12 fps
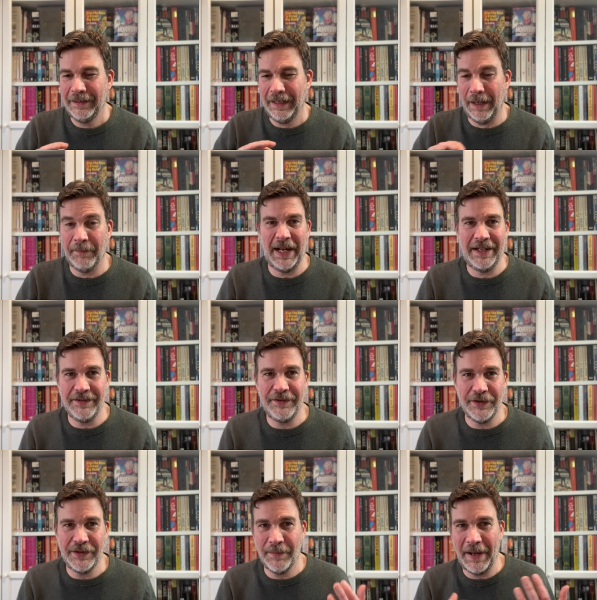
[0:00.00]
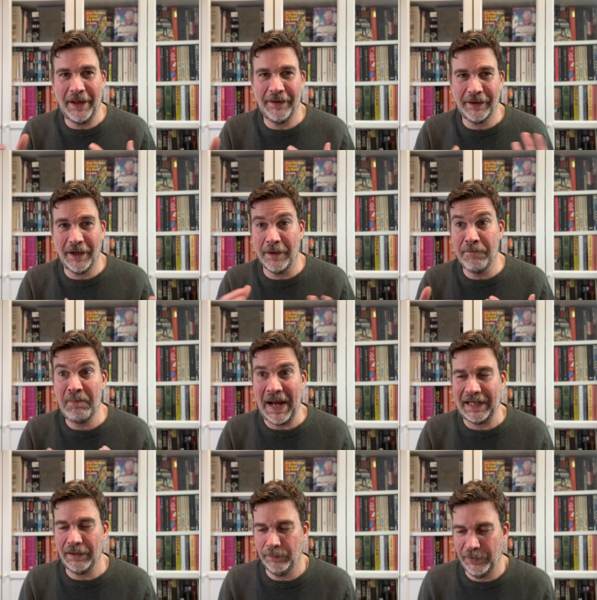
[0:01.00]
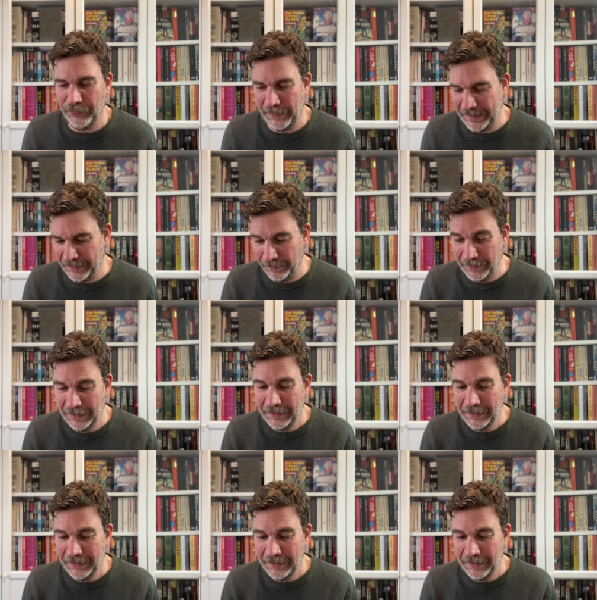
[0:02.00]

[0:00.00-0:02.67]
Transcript: And it's just about the kind of battle between them.